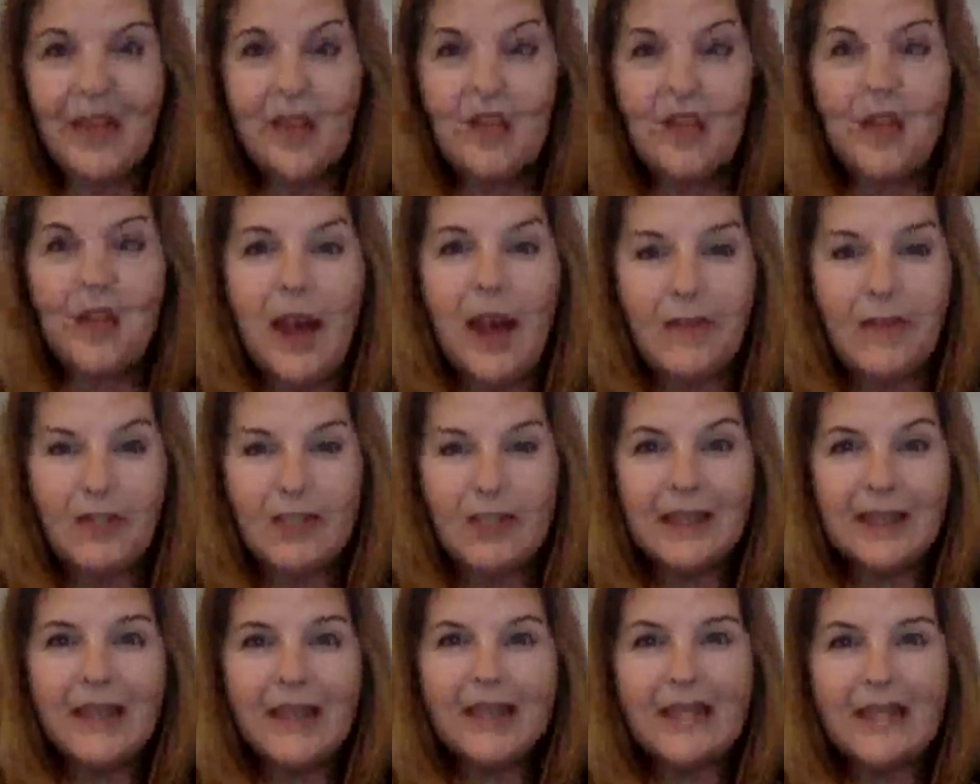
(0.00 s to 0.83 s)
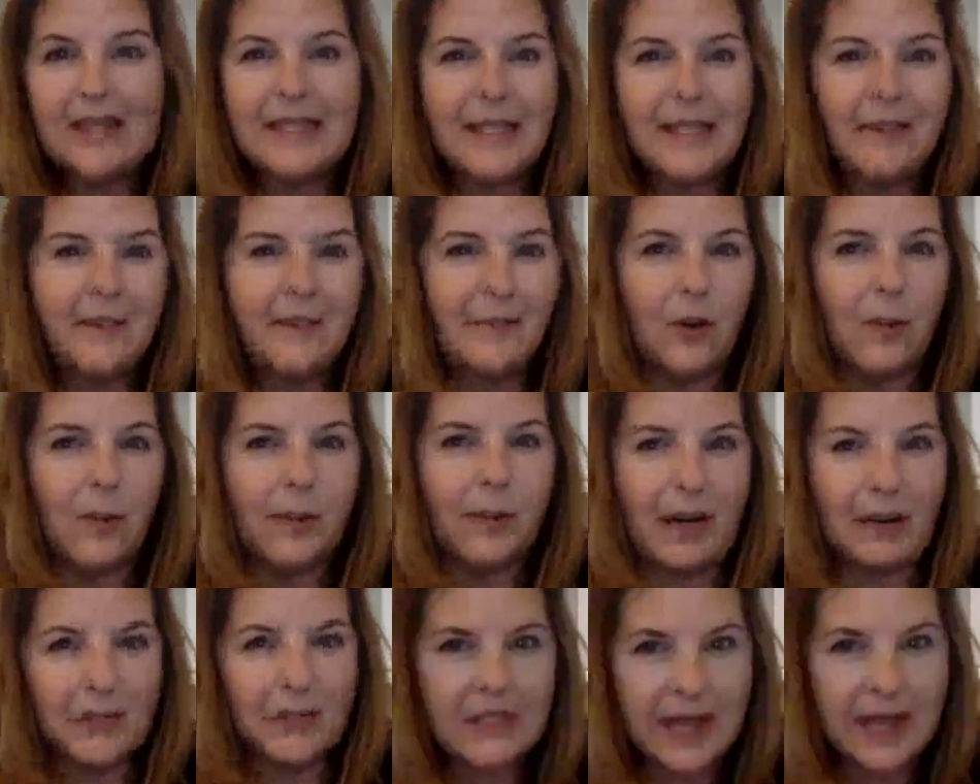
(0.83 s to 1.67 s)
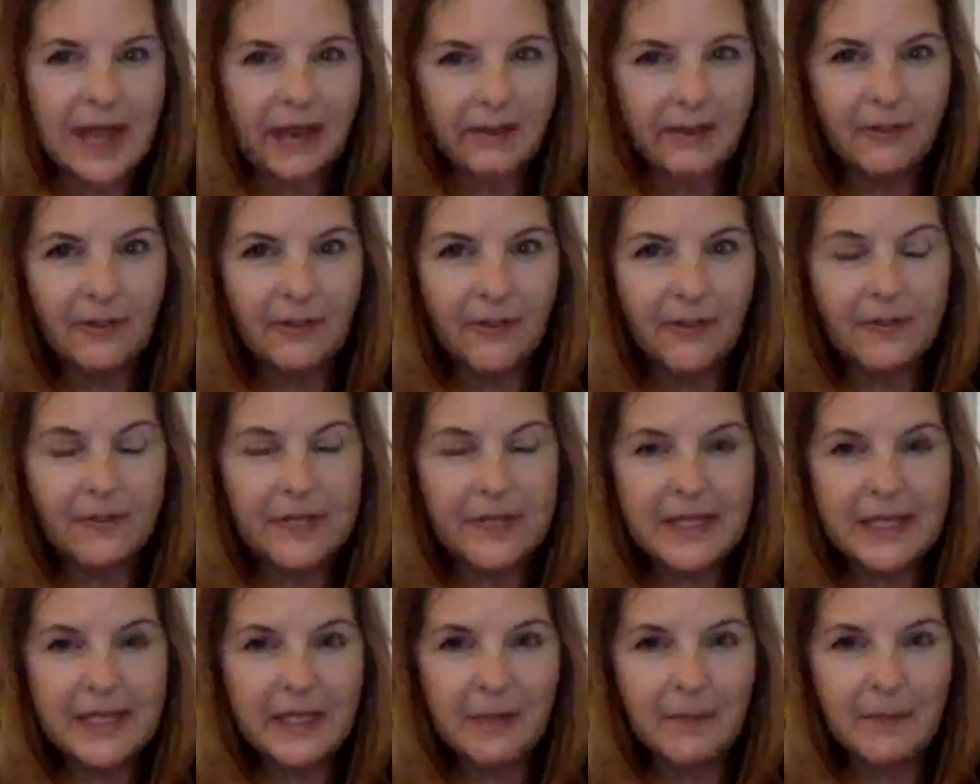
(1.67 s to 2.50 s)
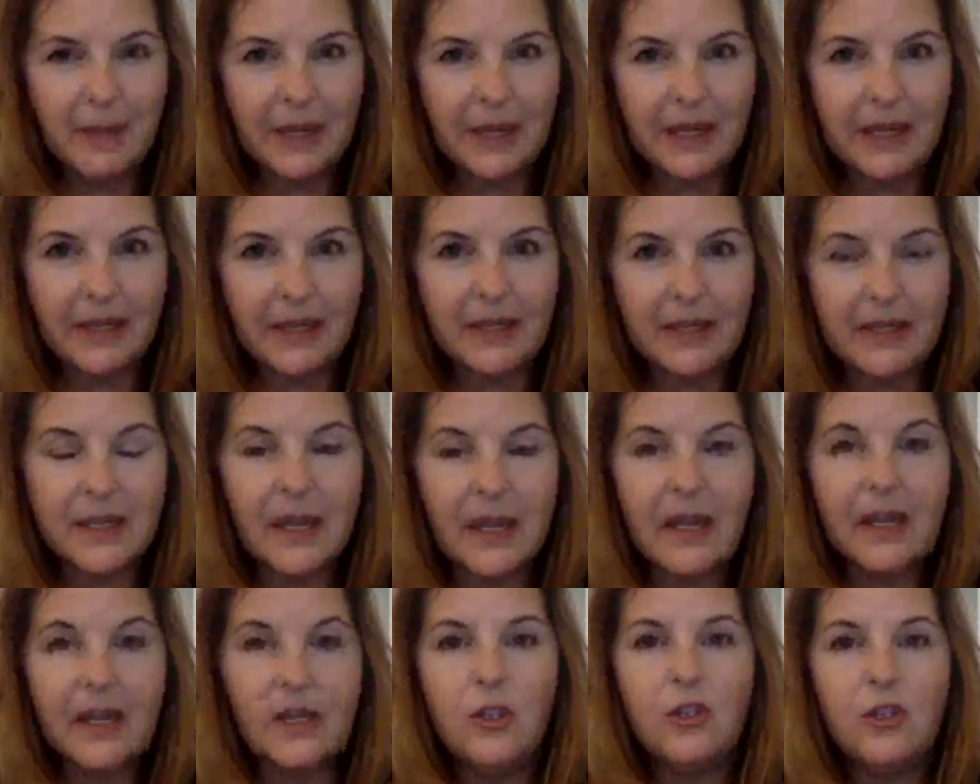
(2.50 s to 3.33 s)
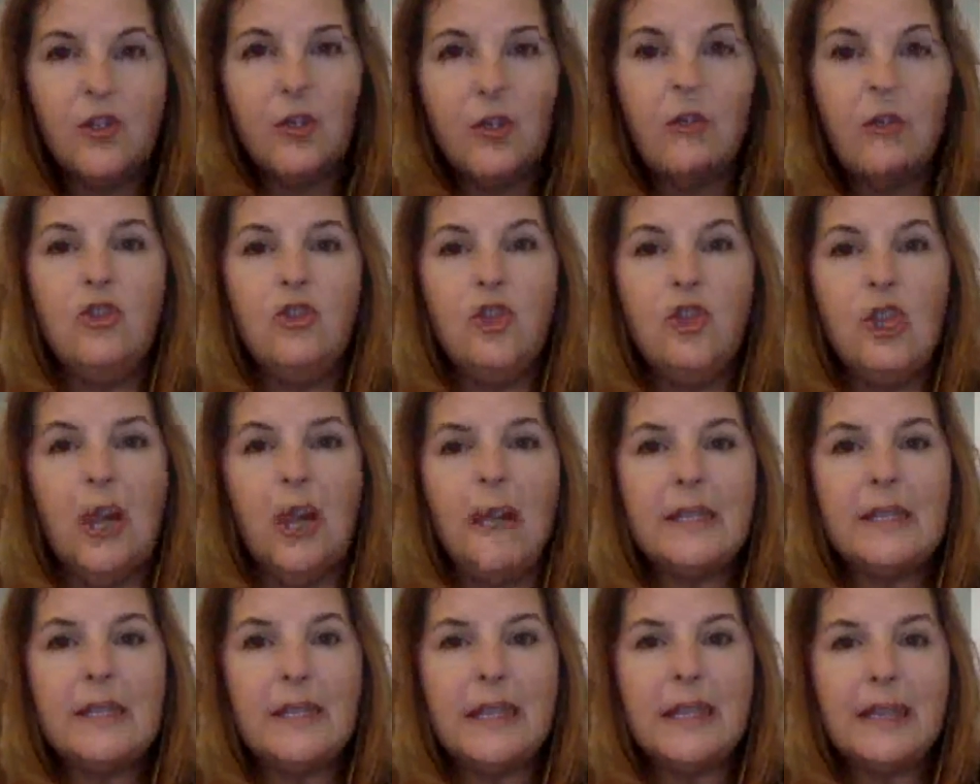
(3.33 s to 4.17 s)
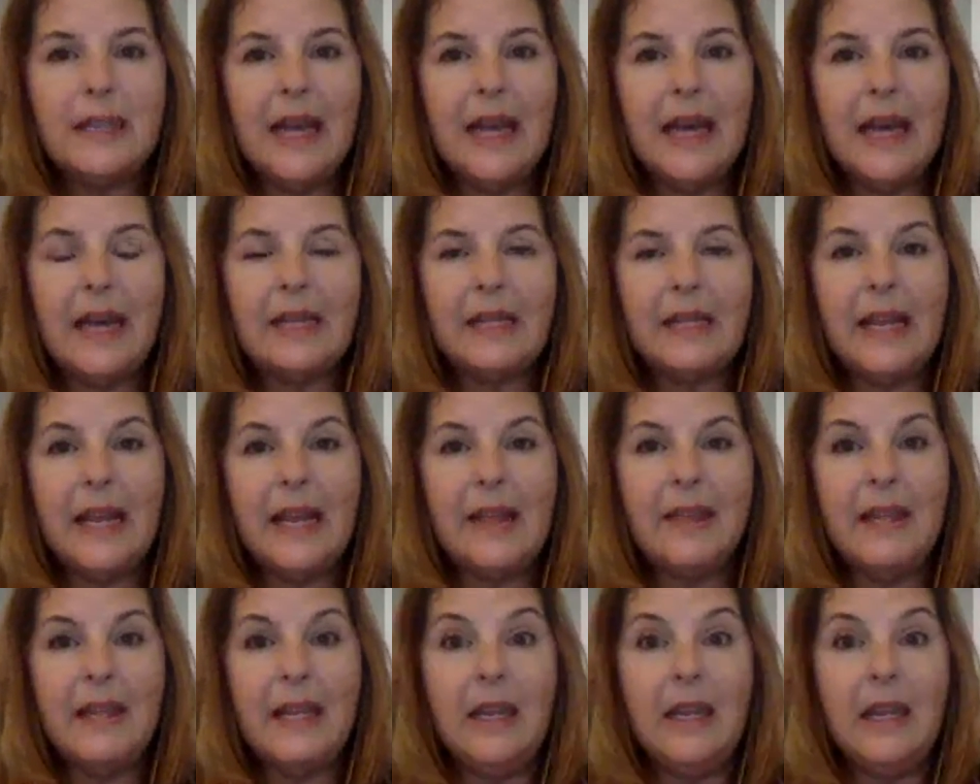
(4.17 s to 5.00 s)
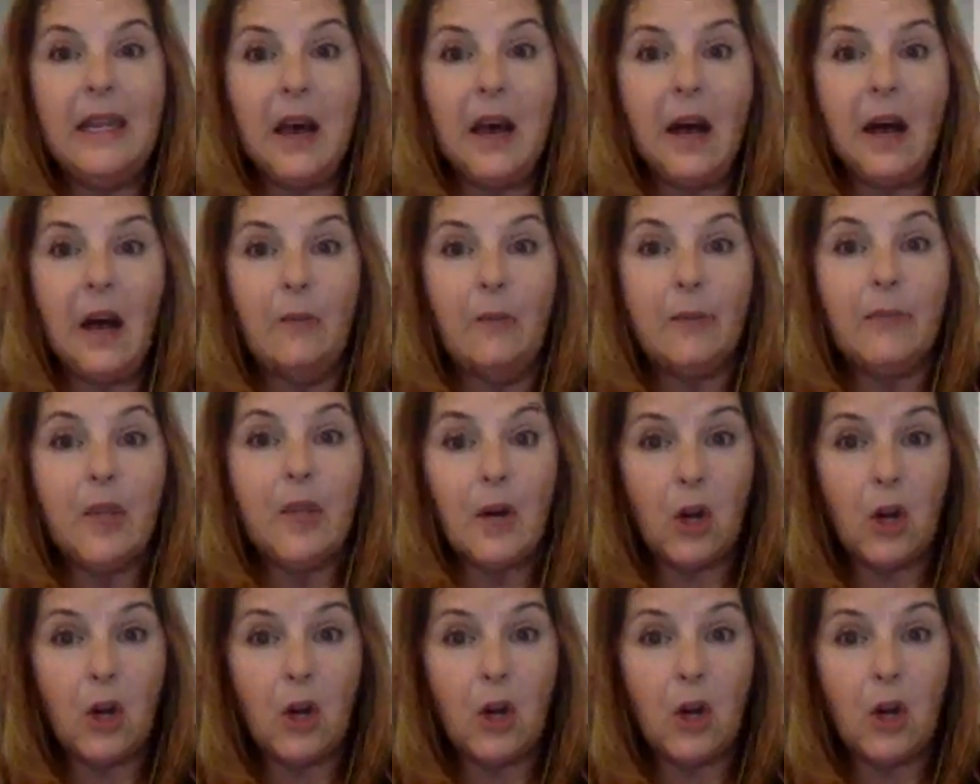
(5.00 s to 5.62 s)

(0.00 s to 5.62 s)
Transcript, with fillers: you have to let it sit for about 10-15 minutes to just let the, um, the